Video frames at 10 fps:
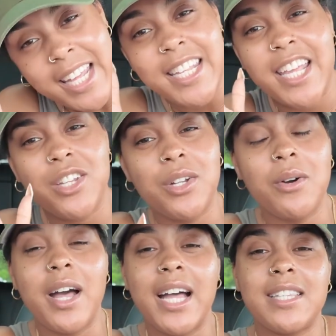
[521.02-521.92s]
that you
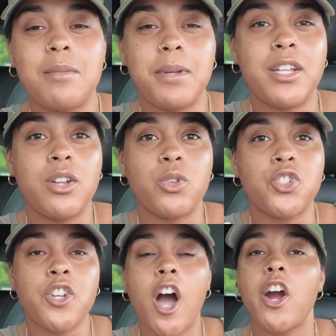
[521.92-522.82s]
don't have to be no
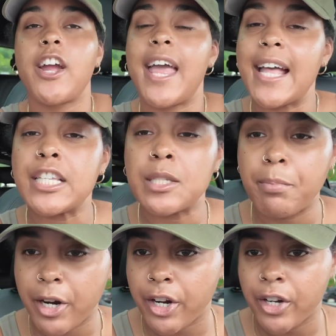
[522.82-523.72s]
chart
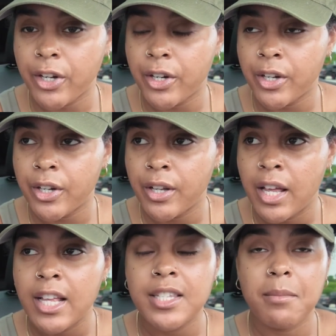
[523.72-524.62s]
expert
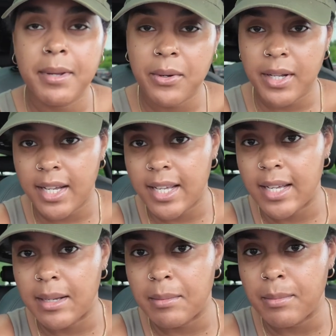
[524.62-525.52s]
to build
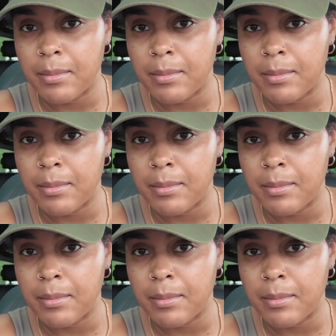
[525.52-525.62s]
income.